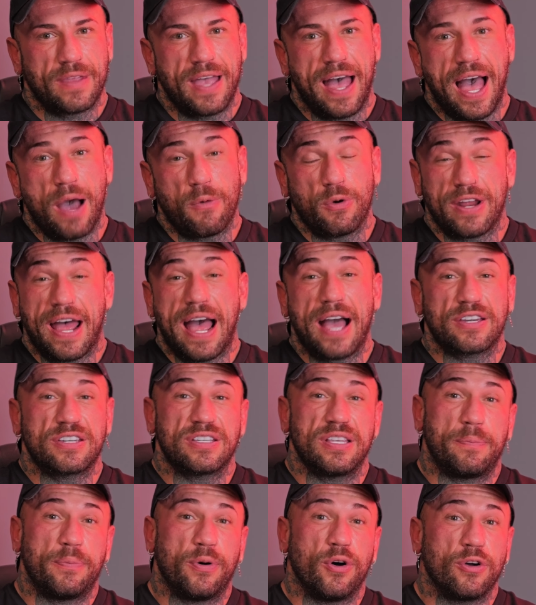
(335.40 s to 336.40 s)
I would
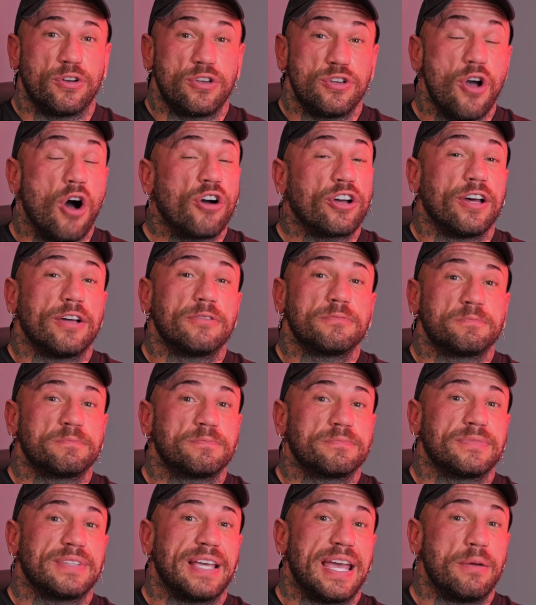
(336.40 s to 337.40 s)
actually put yogurt
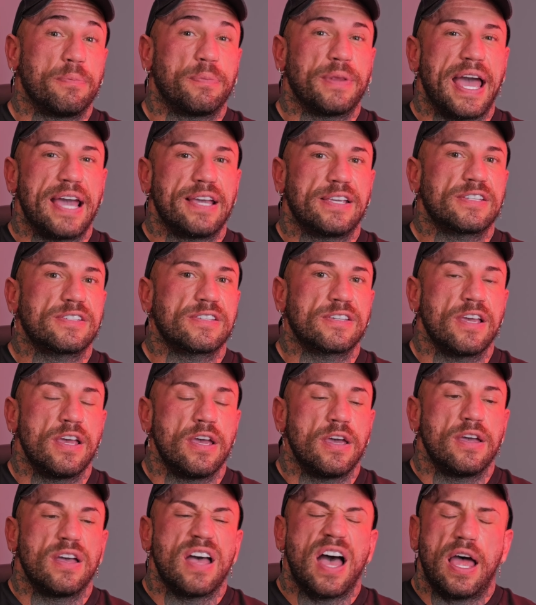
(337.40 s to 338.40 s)
in place.
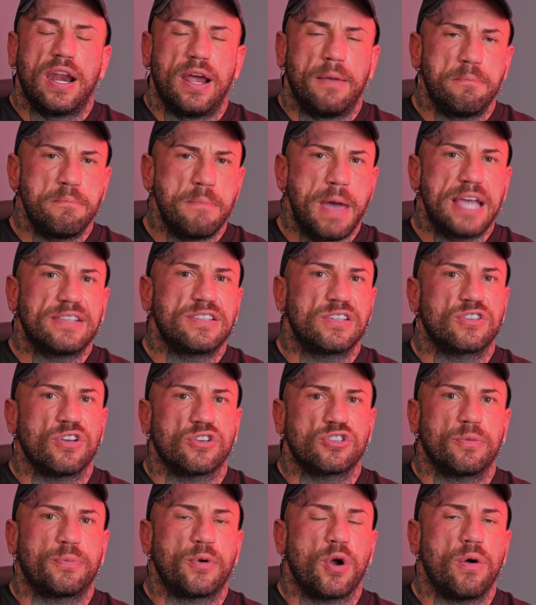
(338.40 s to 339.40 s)
An amazing
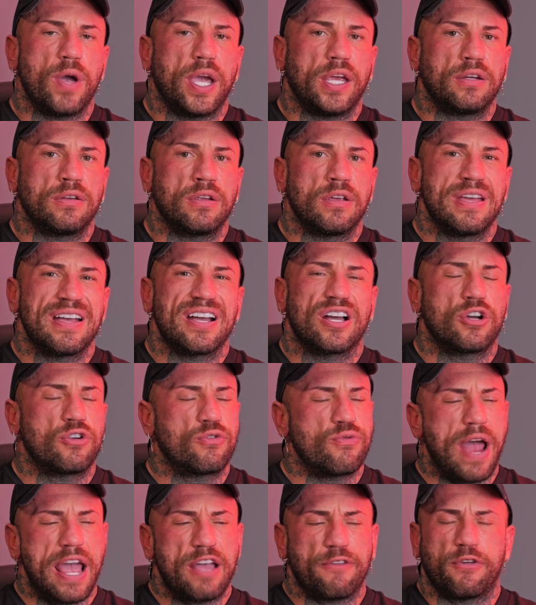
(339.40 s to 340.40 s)
source of protein,
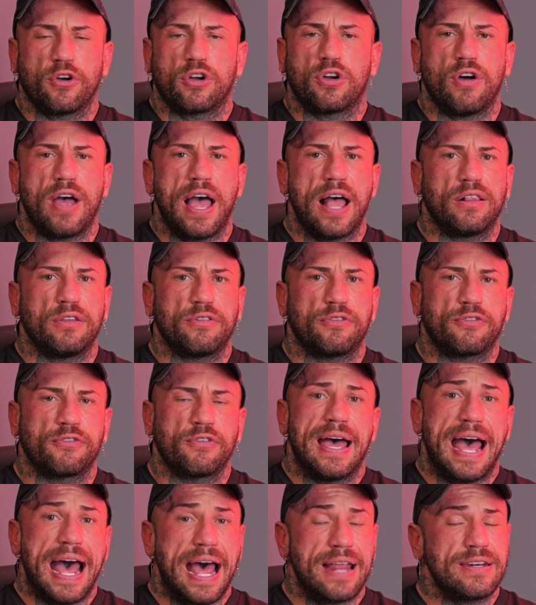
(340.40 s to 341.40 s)
great for gut health,
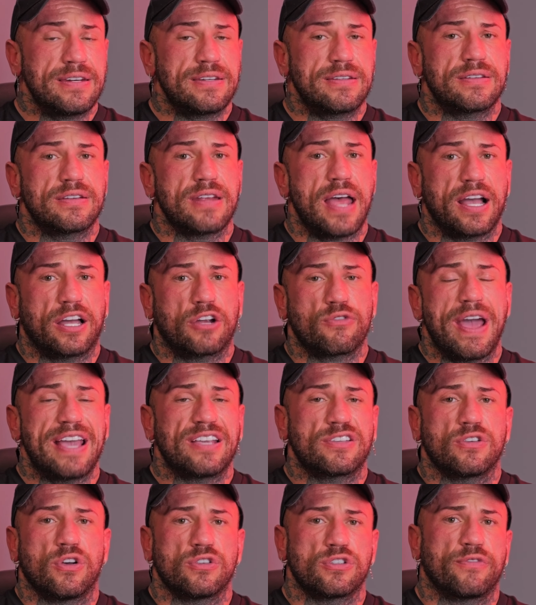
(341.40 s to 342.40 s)
and a
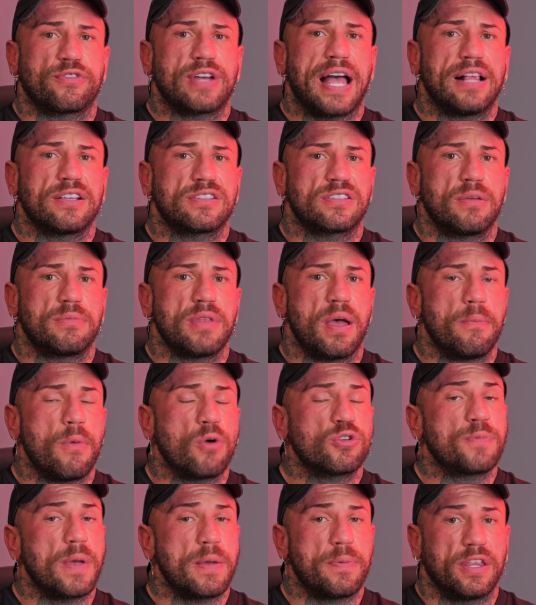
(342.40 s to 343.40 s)
great source of calcium that
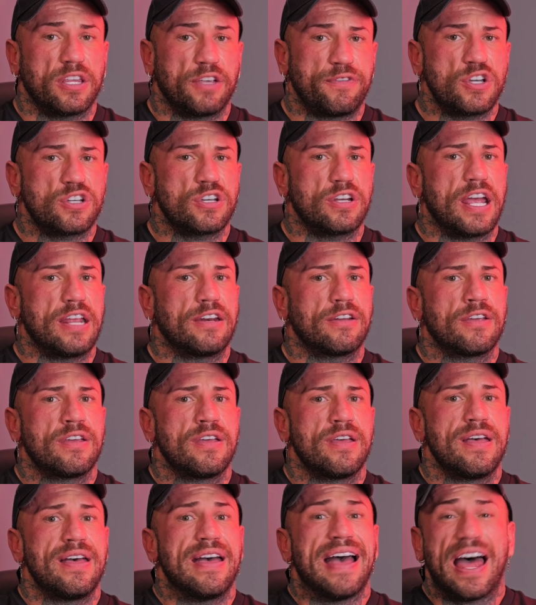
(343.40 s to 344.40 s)
most people are deficient in.
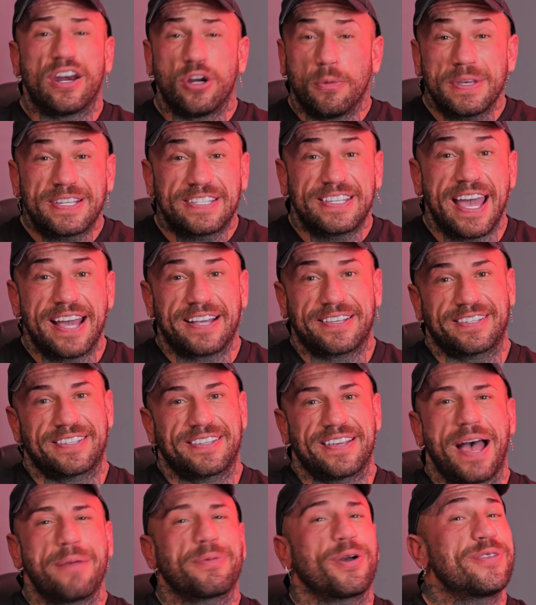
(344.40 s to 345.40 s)
And number
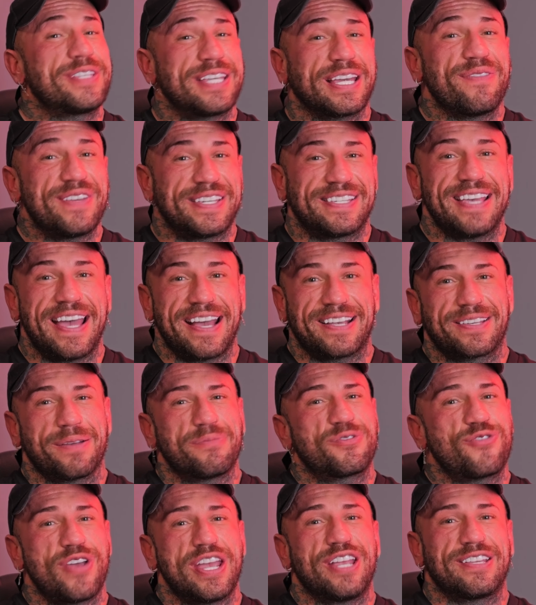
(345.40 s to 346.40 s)
6, I'm going to give you 6, I'm
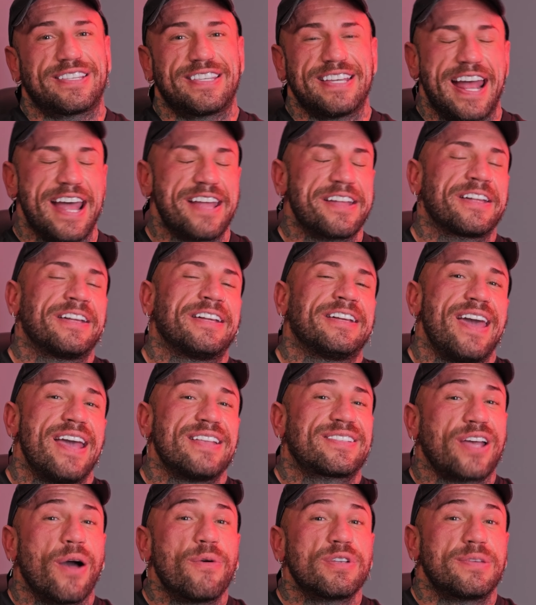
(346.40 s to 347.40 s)
treating you today,
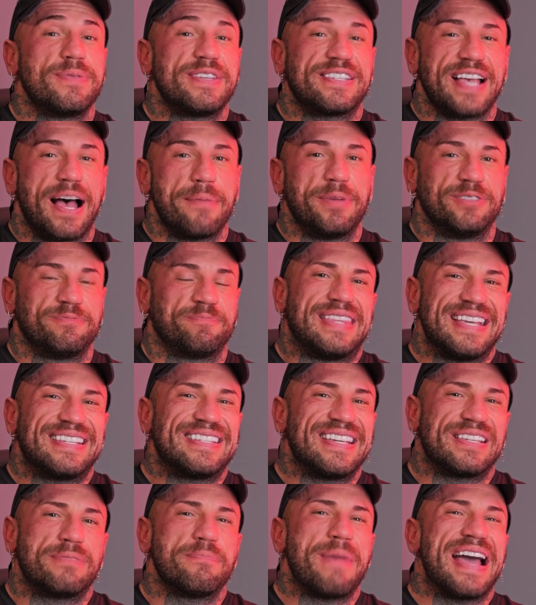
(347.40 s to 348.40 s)
it's going to be salmon.
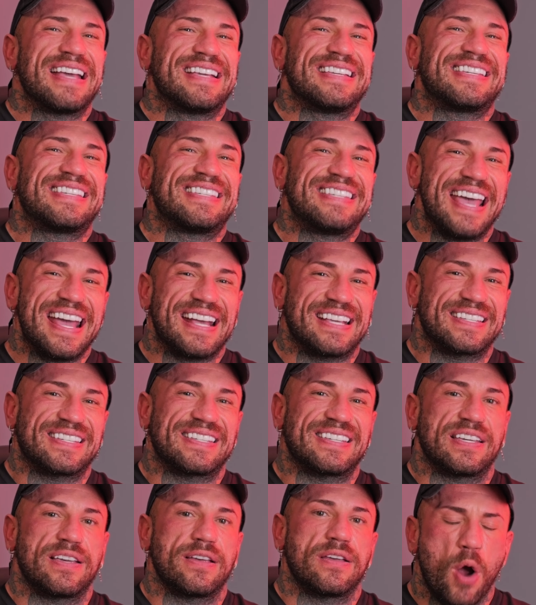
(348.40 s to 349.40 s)
This is my
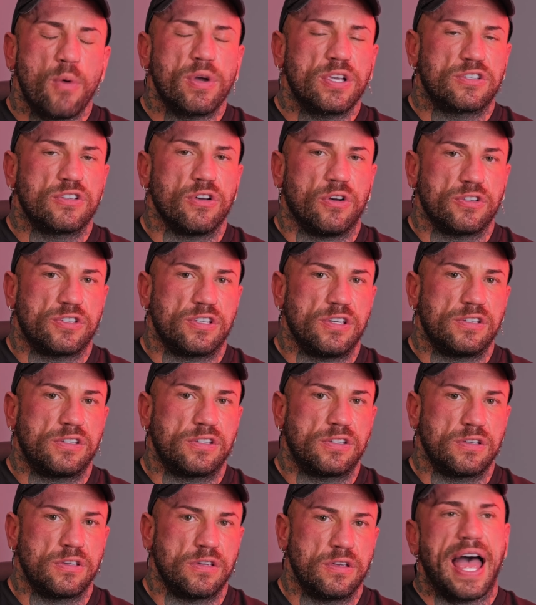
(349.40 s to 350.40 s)
6 protein
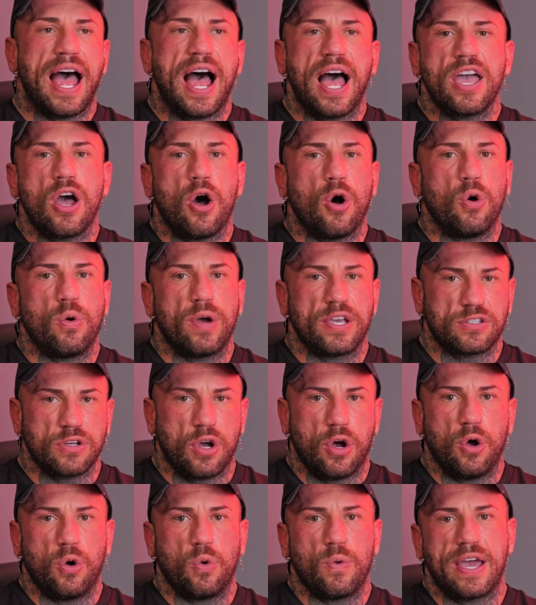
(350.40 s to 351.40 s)
sources that I
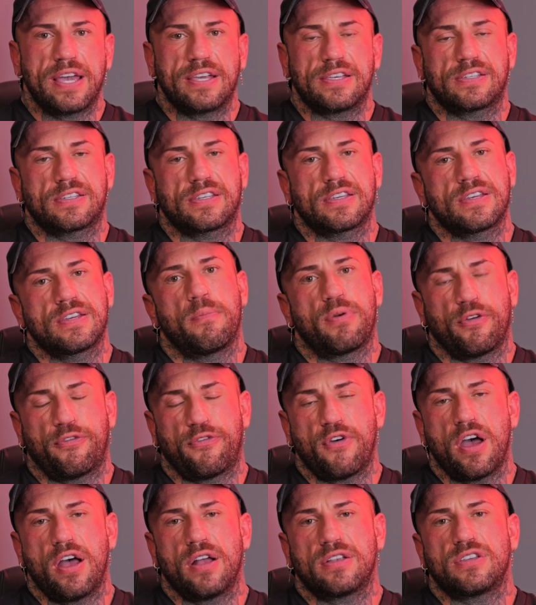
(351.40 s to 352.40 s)
always
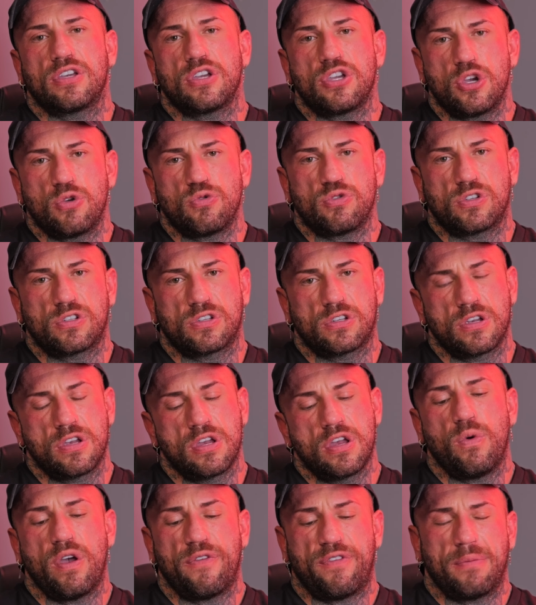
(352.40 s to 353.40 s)
prefer to use
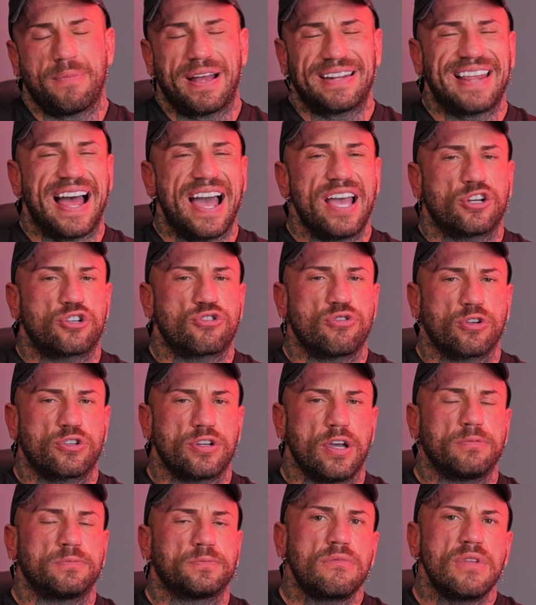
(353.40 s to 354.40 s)
within my diet
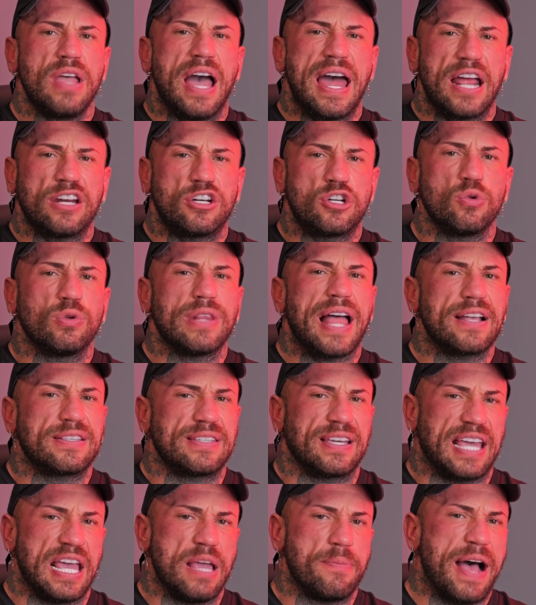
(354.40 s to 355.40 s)
structure. And I do like
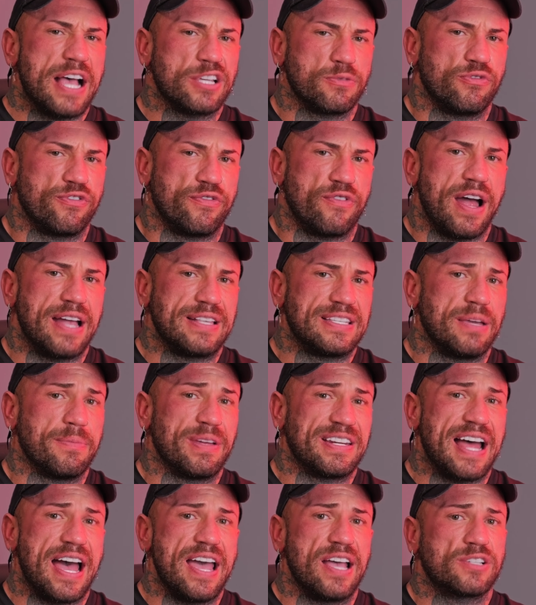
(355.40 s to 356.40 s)
to keep as much variety in
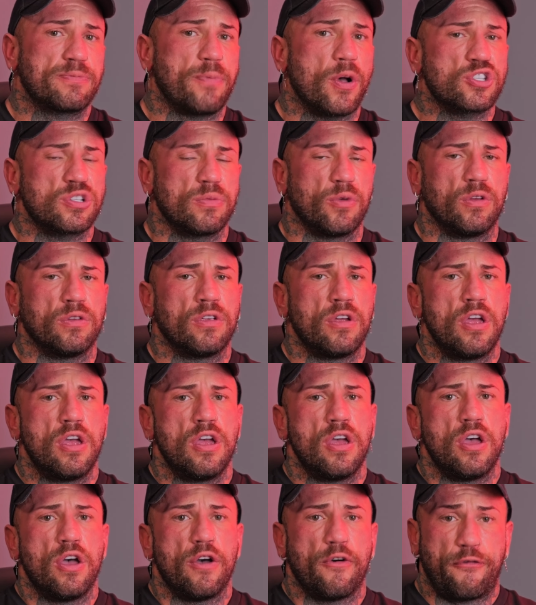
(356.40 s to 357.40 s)
my diet as possible
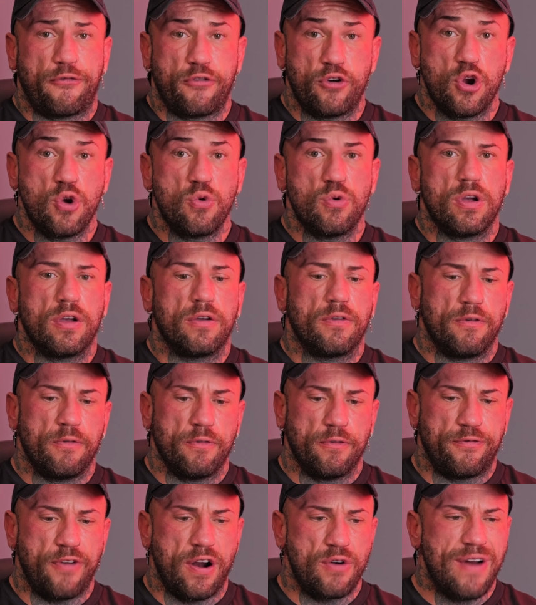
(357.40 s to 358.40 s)
through
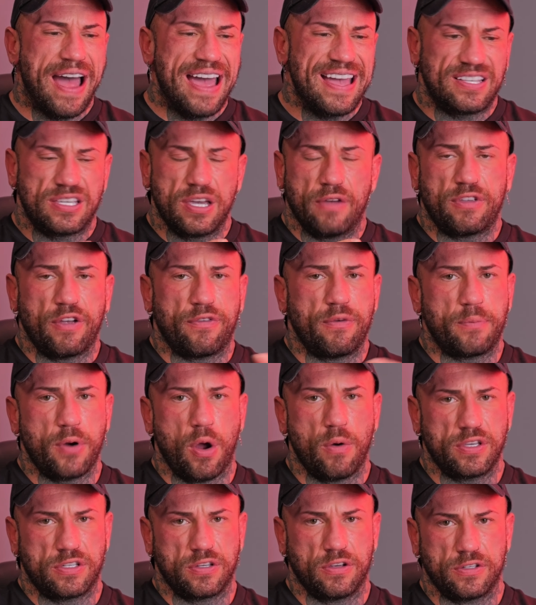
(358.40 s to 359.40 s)
variety of different
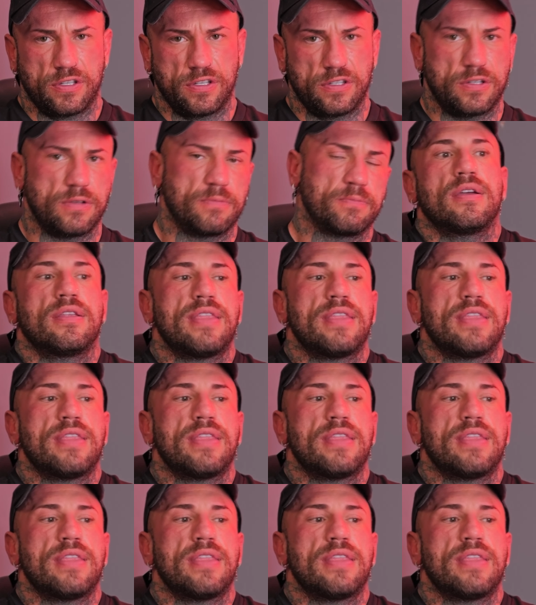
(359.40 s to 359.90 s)
protein sources.